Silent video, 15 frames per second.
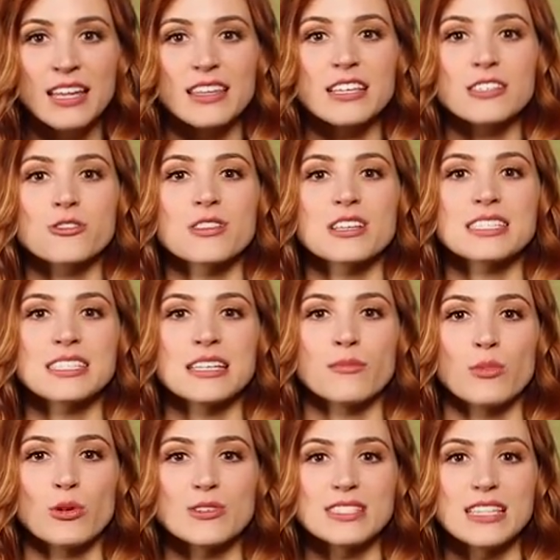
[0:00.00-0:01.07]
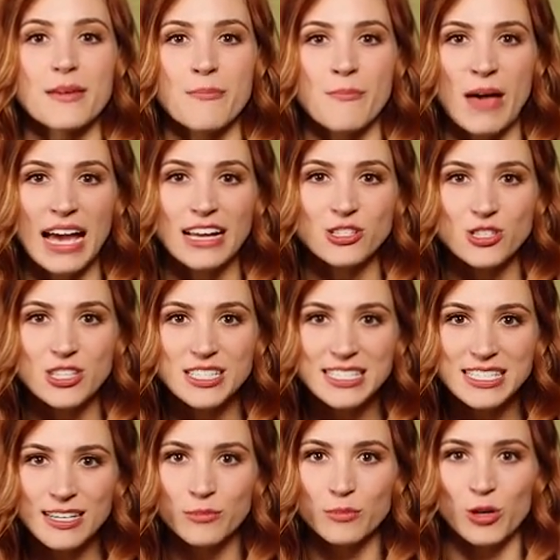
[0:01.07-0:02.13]
These are the symbols that match the
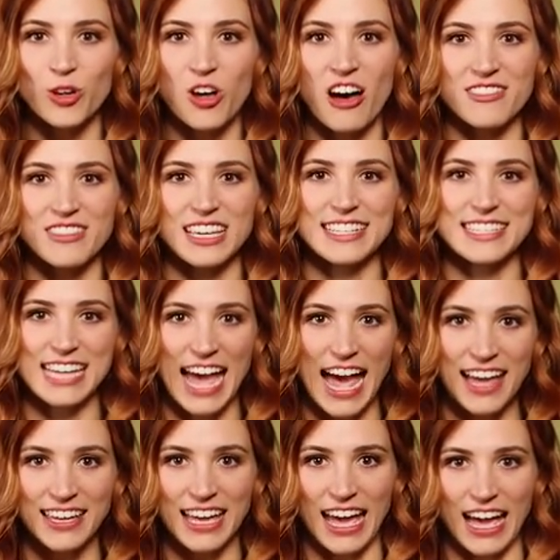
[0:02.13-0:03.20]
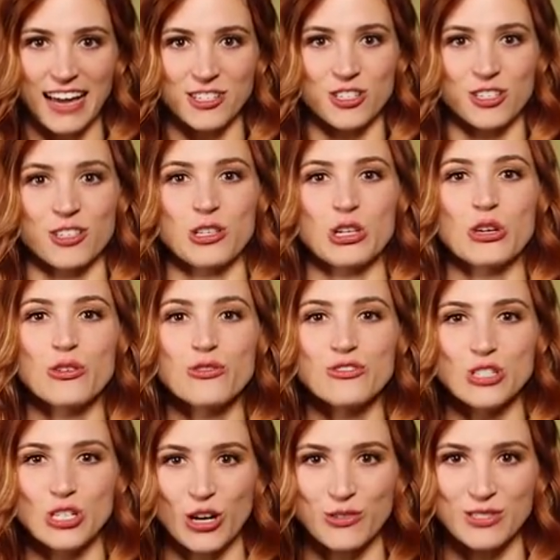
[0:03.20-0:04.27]
symbol on the attack action
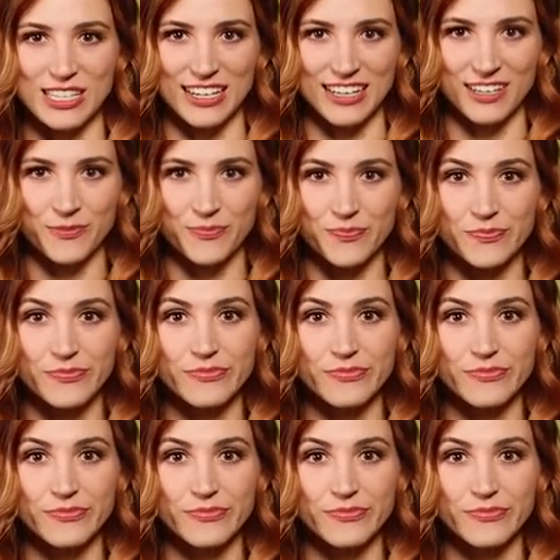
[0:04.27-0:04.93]
you've chosen.